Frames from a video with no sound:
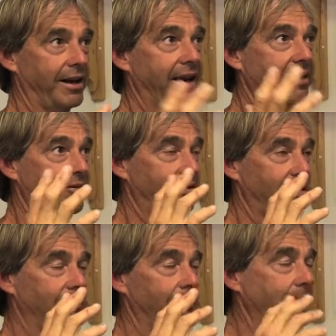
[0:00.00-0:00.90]
And
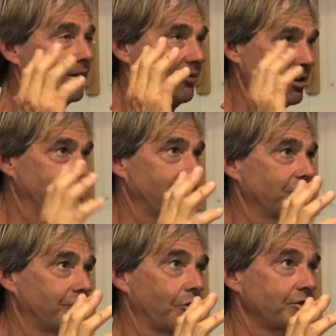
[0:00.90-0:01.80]
if
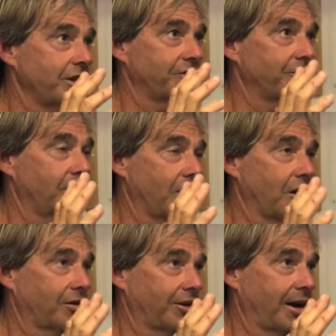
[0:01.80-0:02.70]
conditions don't change for a
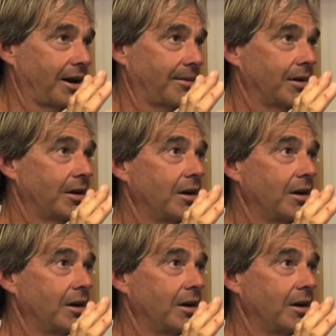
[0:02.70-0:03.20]
long time,